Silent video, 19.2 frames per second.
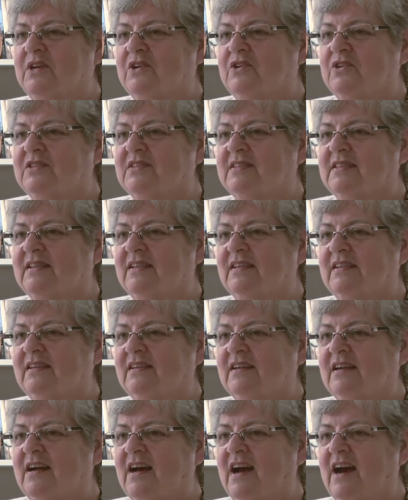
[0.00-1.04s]
because
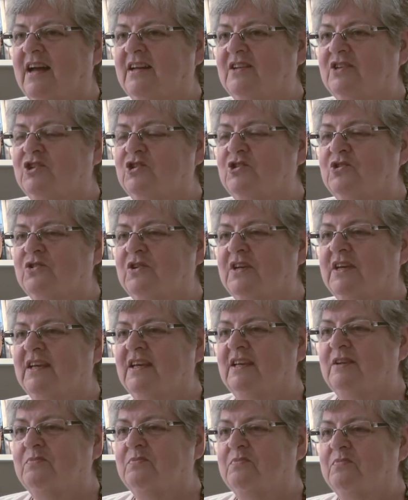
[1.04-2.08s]
I do
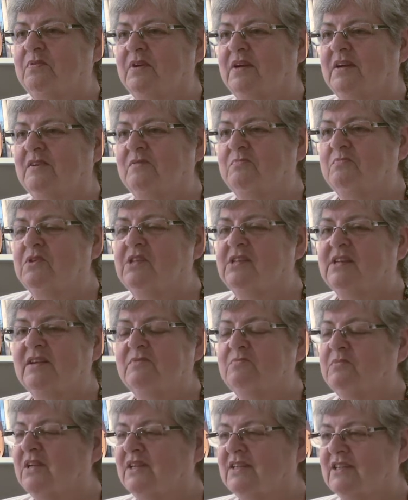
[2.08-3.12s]
keep uh, milk
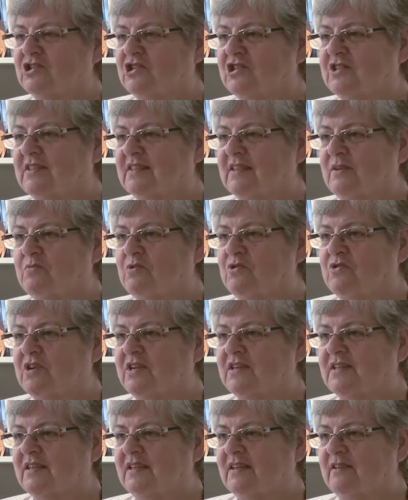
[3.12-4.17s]
and meat dishes
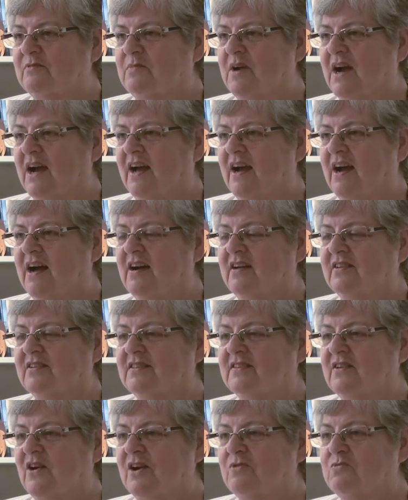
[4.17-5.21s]
separate in my
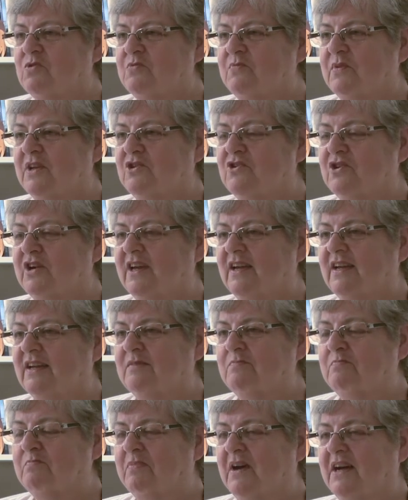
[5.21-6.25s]
house, so I wouldn't be cooking it
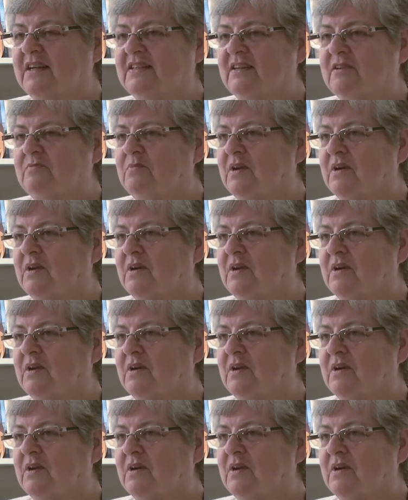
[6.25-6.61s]
in butter,